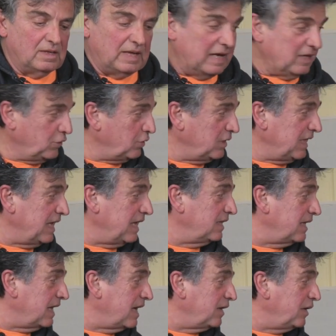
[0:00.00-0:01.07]
Actually,
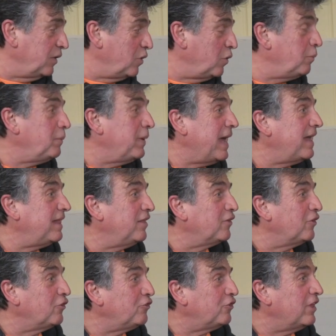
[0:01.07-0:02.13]
there are no
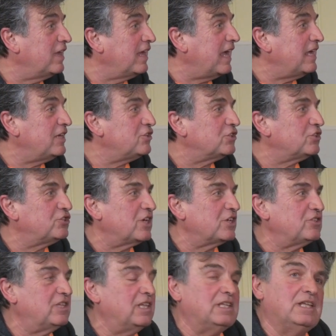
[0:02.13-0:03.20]
pedals engaged, it's
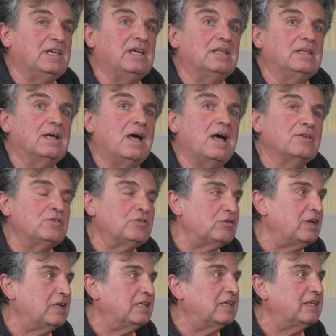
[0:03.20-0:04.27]
just the guitar
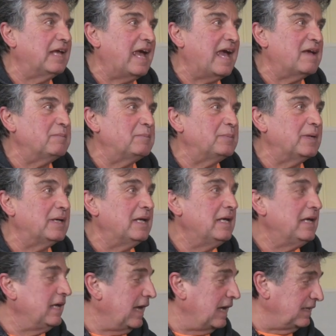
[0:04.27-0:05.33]
straight in the amp.
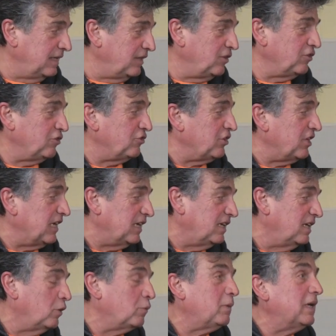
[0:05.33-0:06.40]
And this is
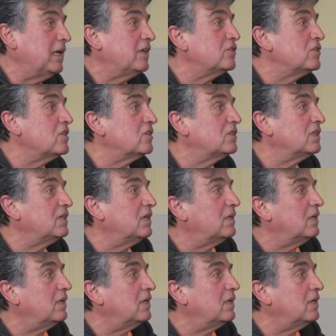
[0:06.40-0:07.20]
normally it's not a.